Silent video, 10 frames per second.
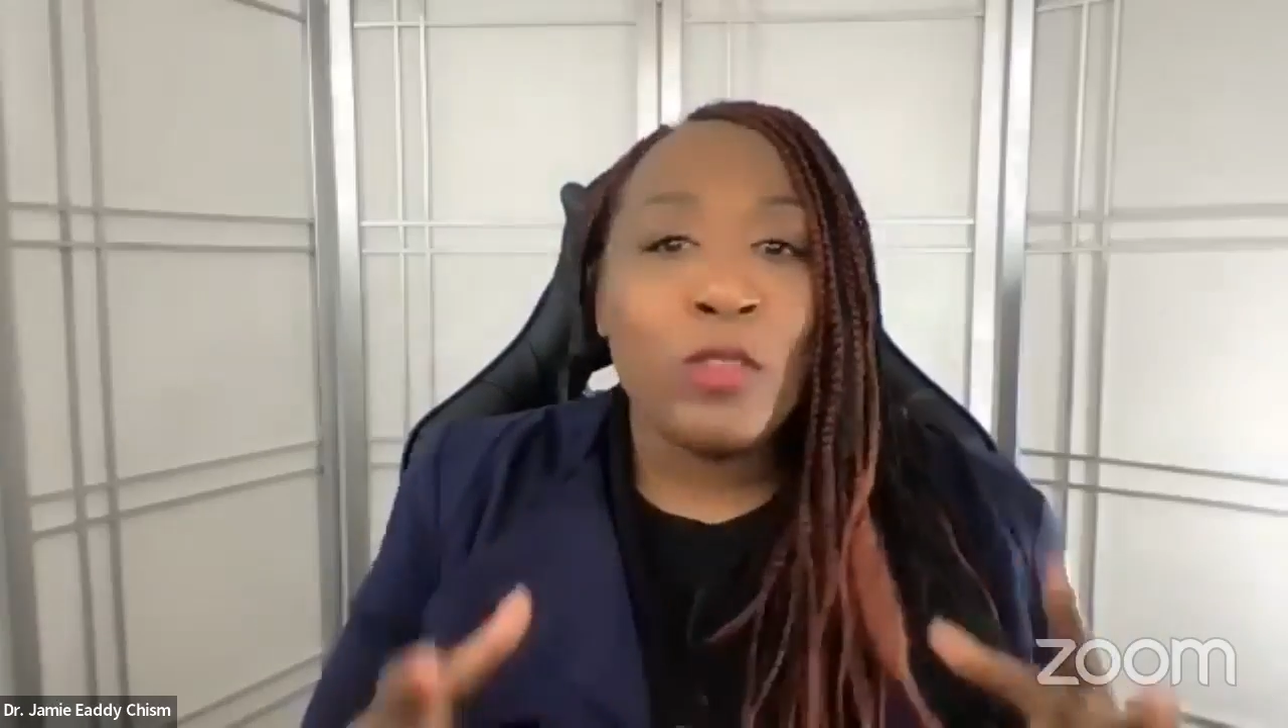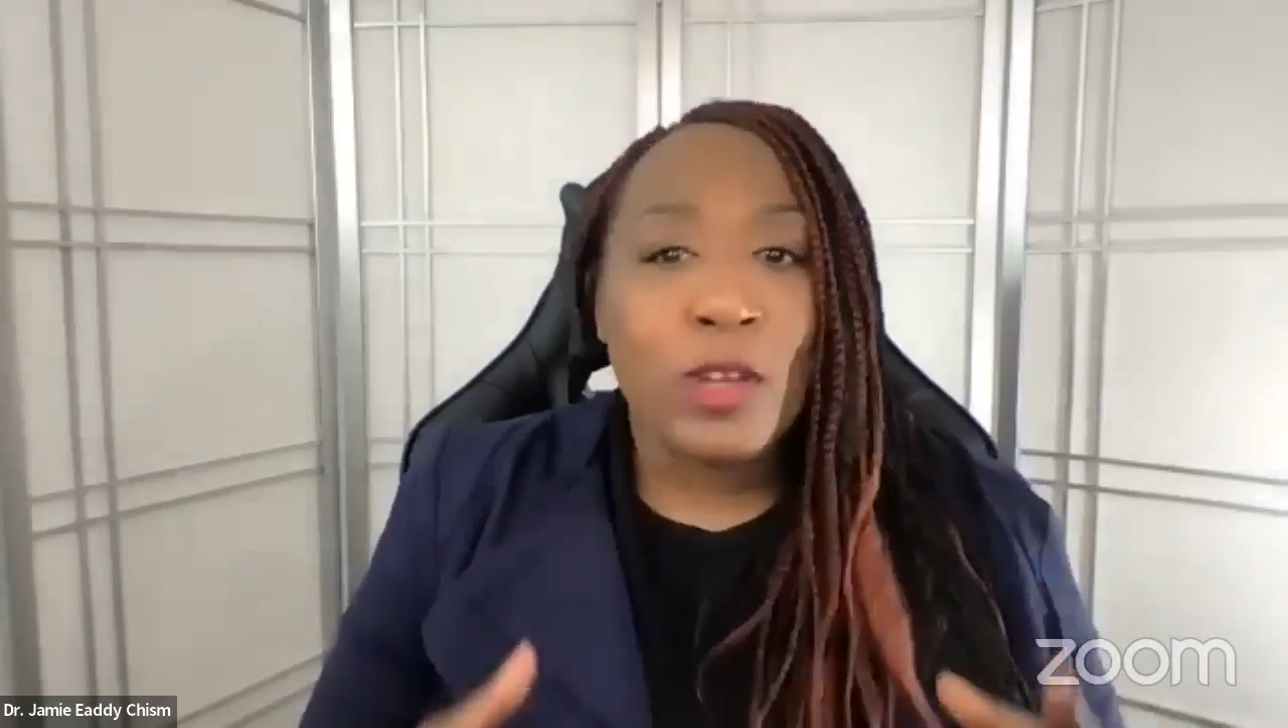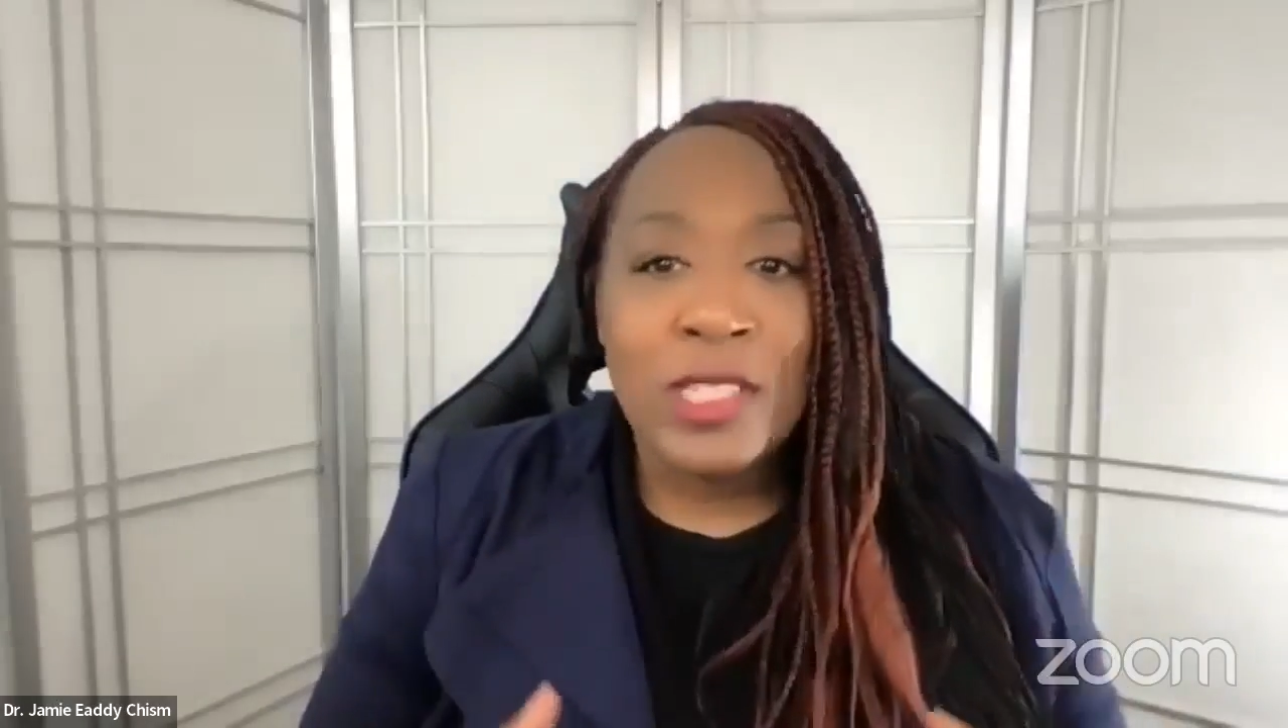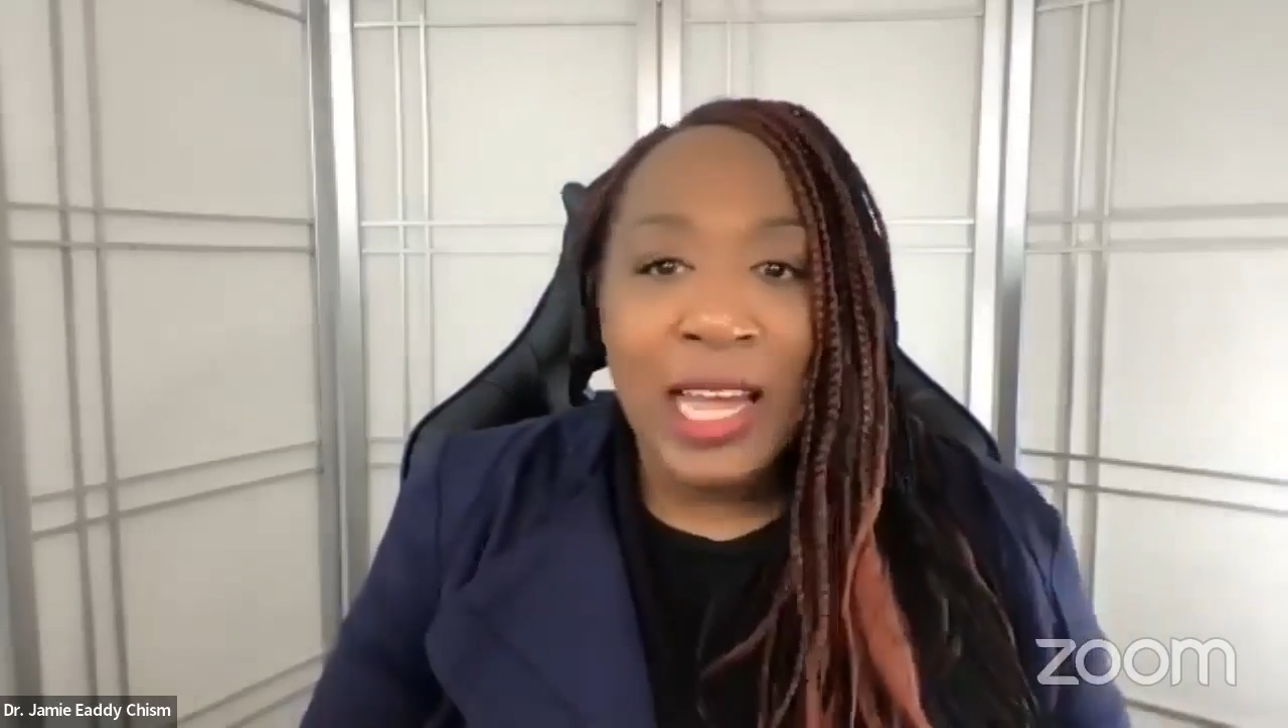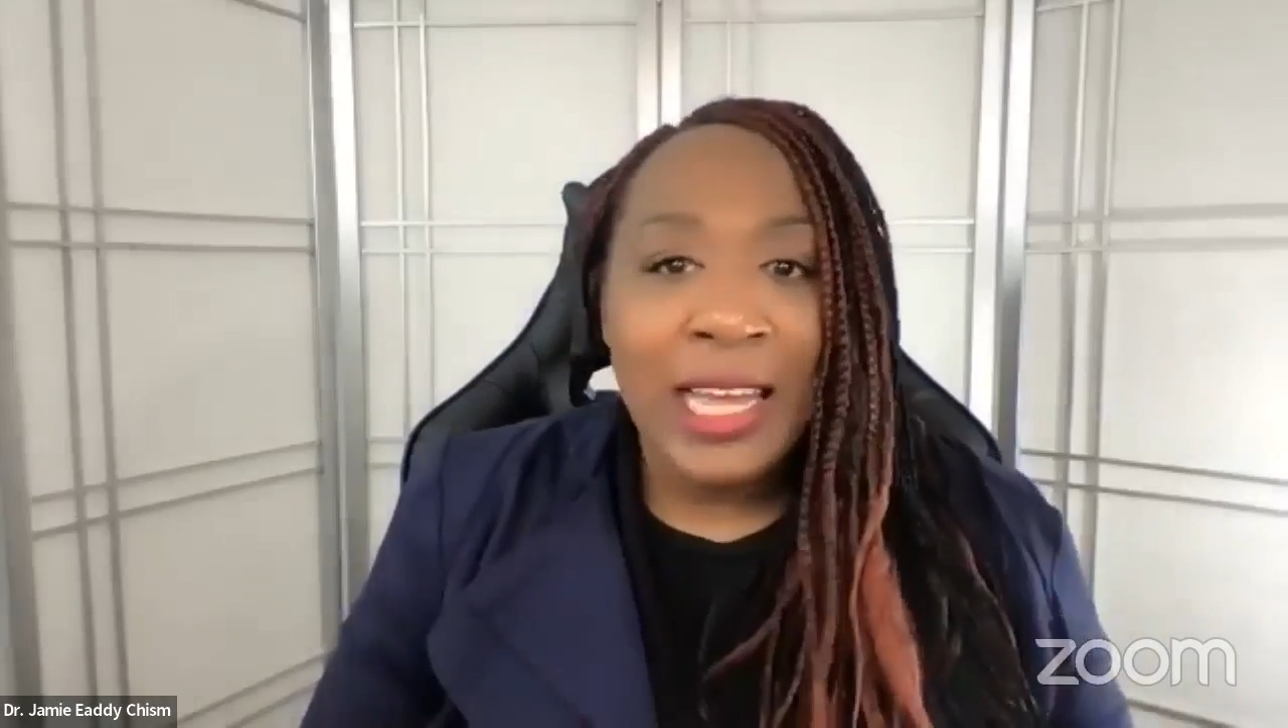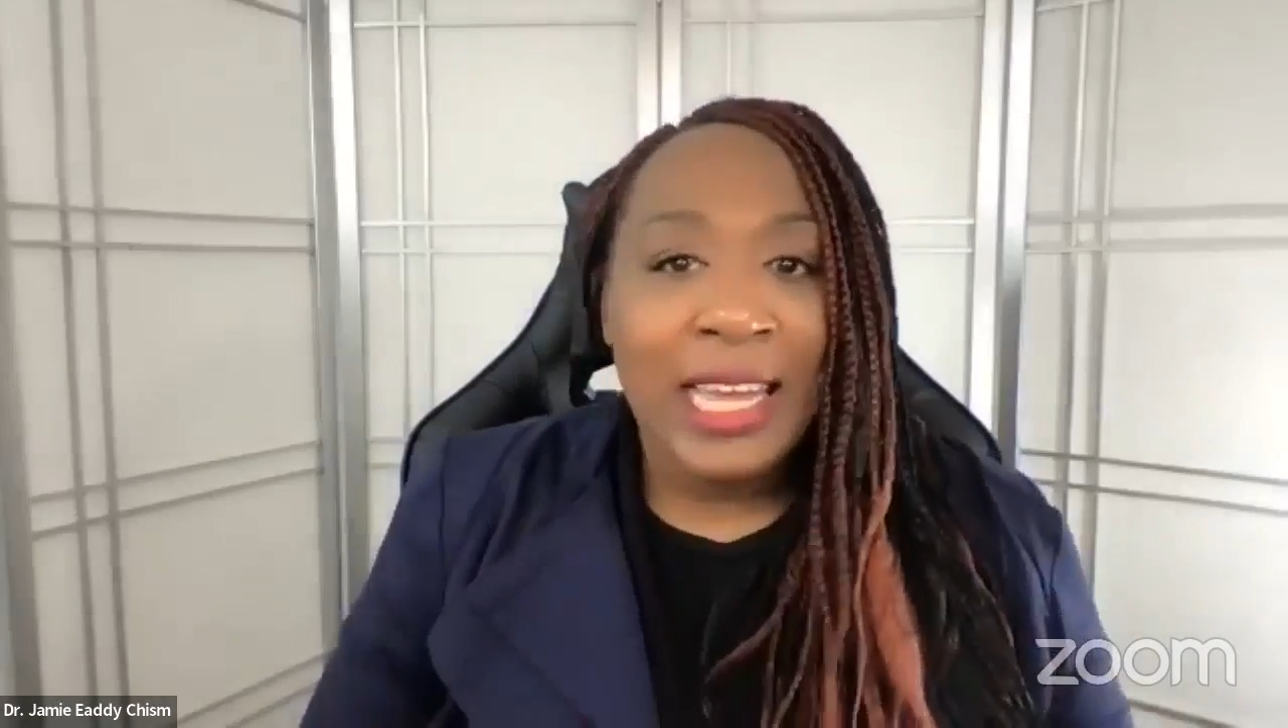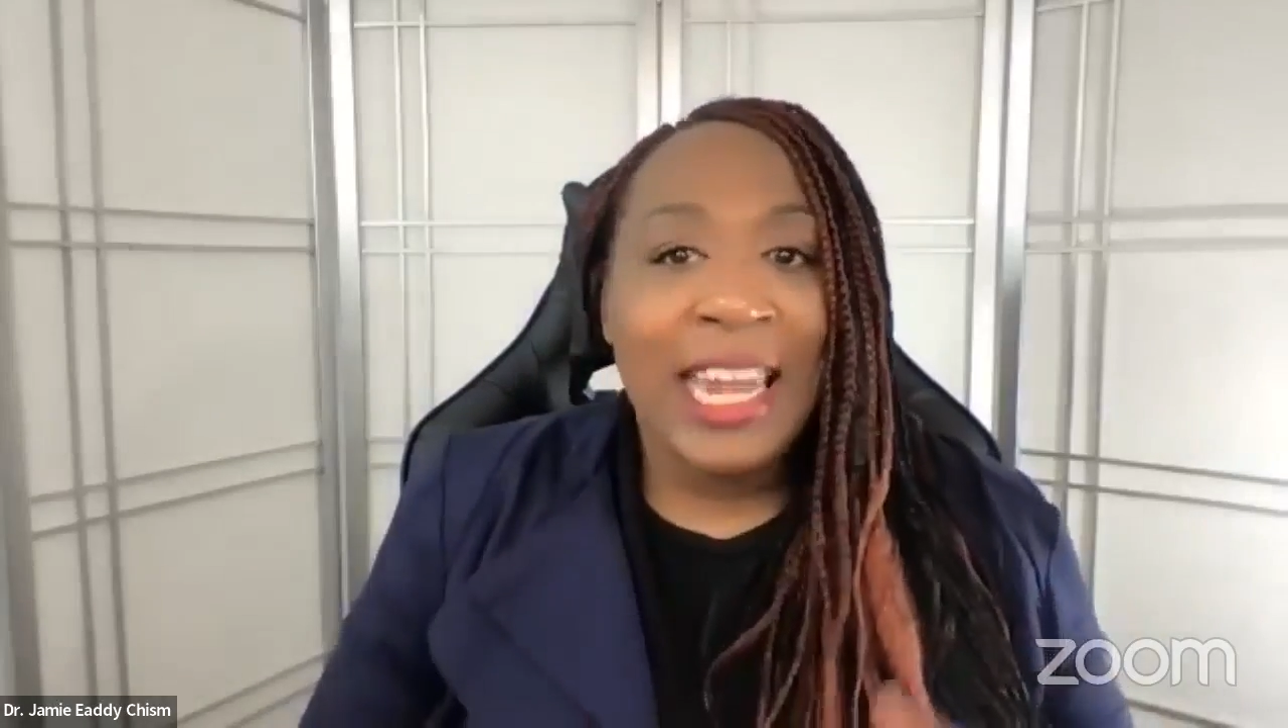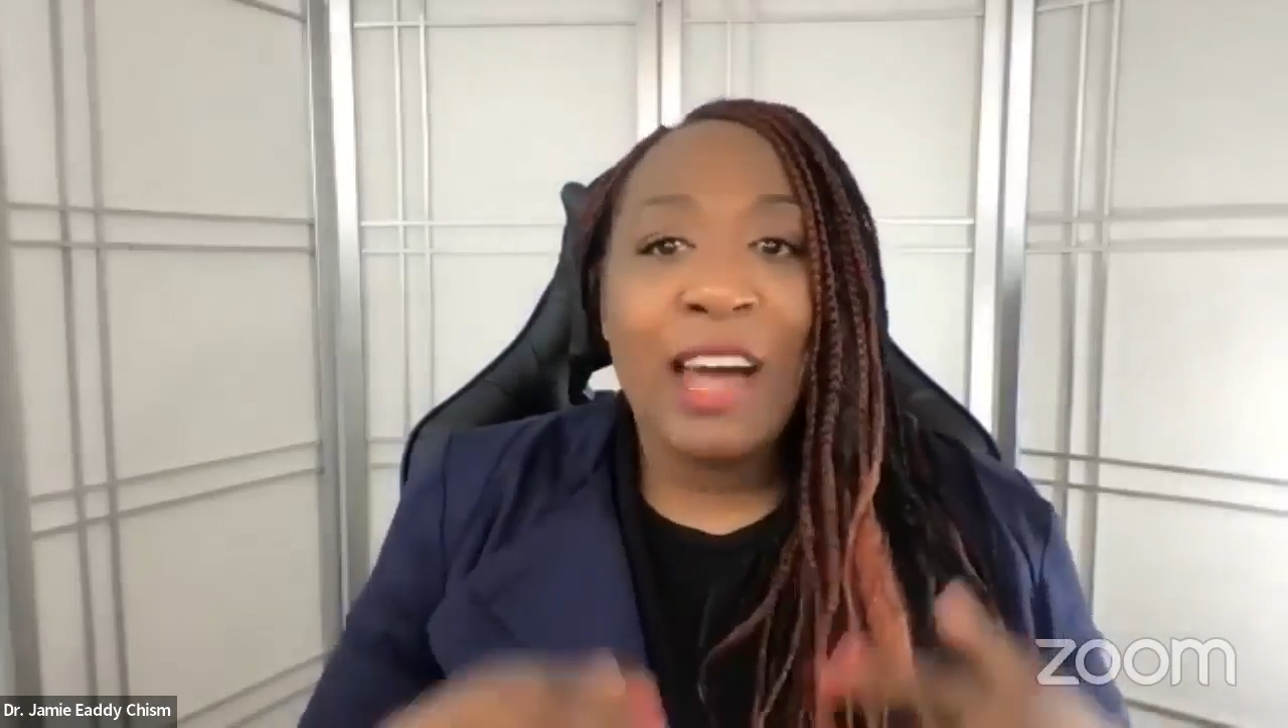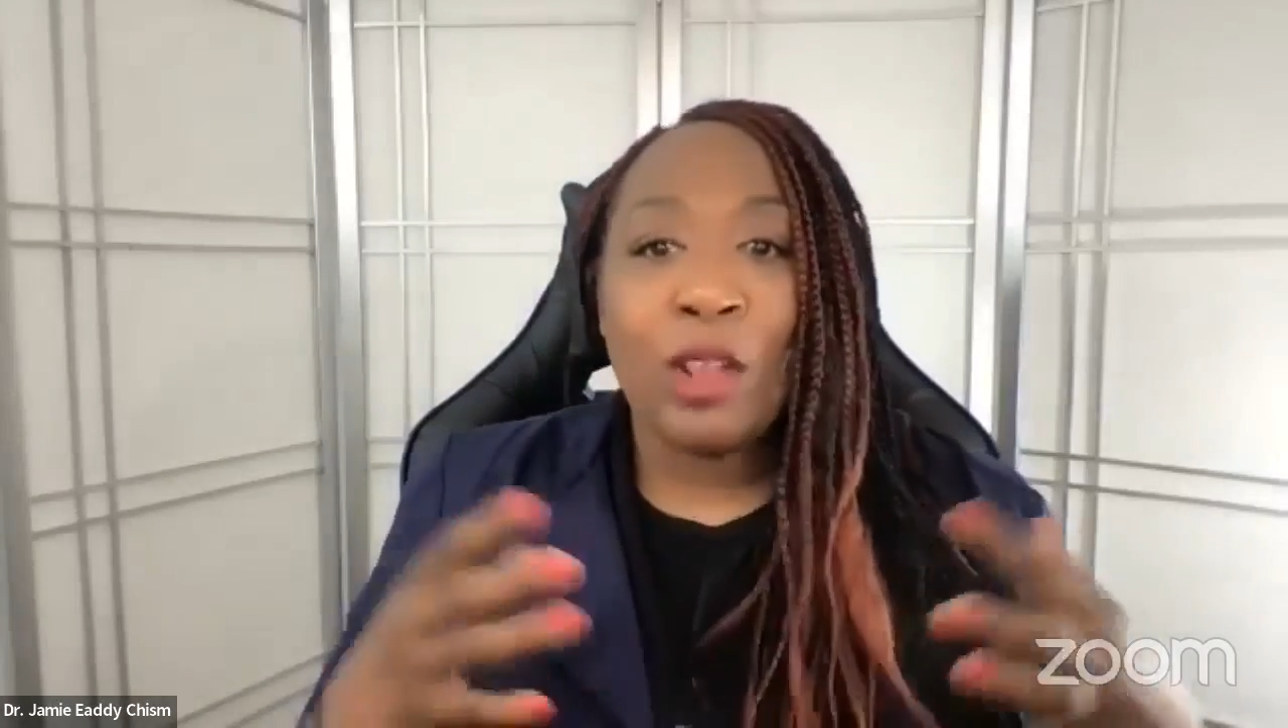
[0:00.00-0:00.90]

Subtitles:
looks like and how